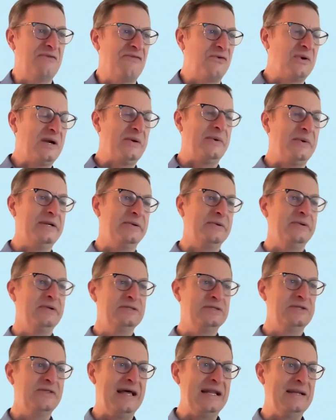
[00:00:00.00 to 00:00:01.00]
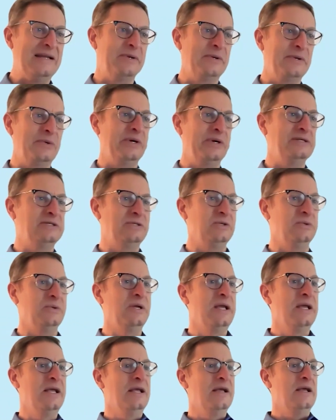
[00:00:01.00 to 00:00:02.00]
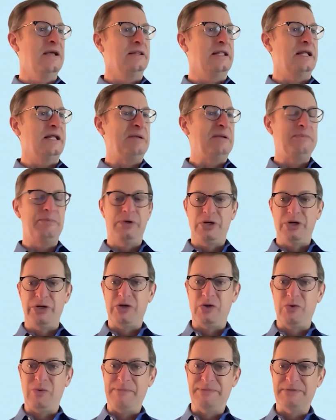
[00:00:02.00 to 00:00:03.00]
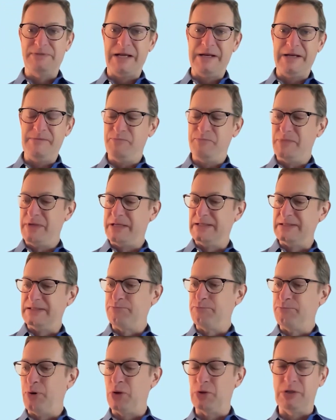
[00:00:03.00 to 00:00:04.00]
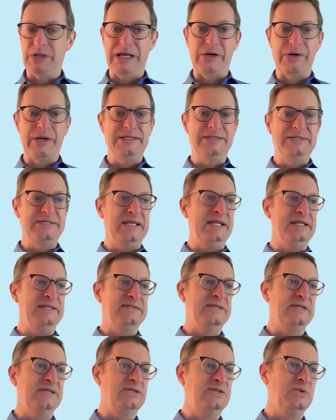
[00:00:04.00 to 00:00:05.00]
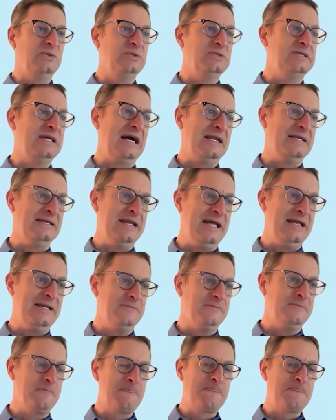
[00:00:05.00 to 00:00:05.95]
Before I yeah. want to, that, I'm going to let people go to your website. That is sure. polarisinstitute.net.